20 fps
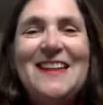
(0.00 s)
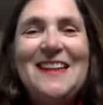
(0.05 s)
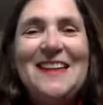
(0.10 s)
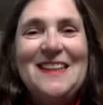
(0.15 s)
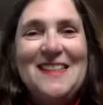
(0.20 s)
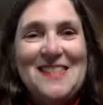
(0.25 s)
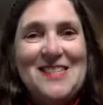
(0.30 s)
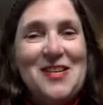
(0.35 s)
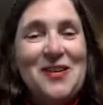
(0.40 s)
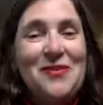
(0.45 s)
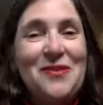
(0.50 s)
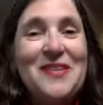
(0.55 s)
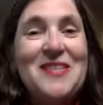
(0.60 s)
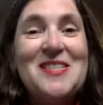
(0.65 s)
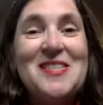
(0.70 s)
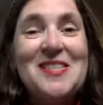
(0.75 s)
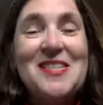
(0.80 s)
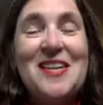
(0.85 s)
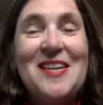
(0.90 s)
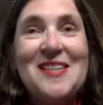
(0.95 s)
So
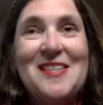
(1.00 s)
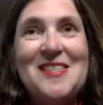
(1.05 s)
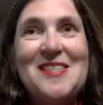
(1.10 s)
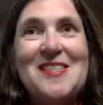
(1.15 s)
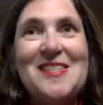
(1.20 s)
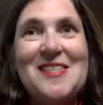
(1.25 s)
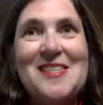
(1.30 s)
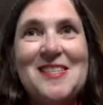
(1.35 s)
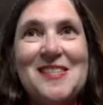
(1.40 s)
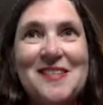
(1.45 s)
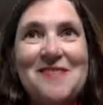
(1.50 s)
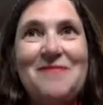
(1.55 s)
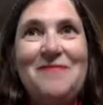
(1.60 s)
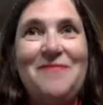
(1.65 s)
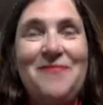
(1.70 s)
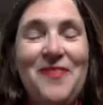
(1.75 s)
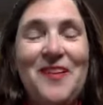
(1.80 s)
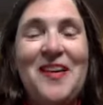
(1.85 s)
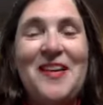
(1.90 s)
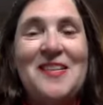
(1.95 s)

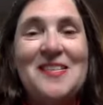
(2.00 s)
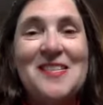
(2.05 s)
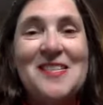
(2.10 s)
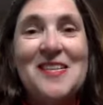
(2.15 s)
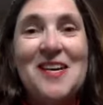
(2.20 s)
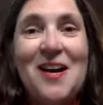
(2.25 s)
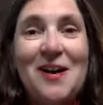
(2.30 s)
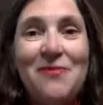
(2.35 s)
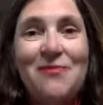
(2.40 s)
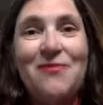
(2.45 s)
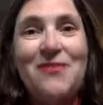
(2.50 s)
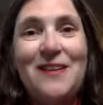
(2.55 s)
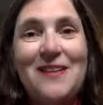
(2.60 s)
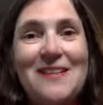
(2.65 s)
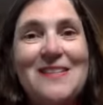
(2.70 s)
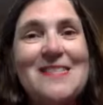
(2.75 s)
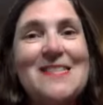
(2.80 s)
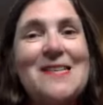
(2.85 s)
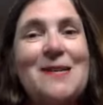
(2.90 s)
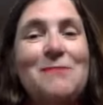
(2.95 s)
it's tough
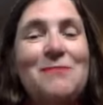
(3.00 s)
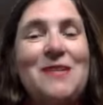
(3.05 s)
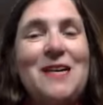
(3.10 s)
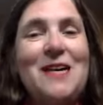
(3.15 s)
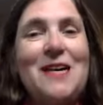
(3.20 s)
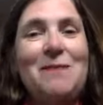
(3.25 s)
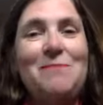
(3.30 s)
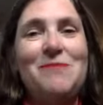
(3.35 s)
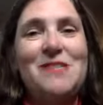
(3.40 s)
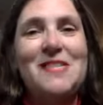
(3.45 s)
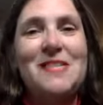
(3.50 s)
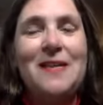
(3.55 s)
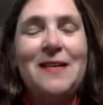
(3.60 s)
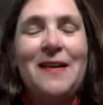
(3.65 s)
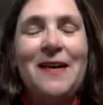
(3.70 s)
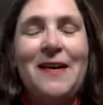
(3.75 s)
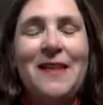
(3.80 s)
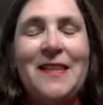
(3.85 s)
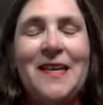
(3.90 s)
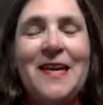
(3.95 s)
sometimes.
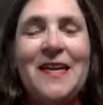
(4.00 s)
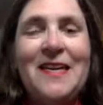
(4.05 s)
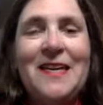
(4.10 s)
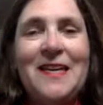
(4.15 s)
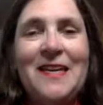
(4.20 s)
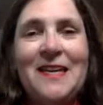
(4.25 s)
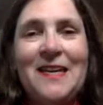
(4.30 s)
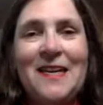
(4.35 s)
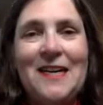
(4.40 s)
And then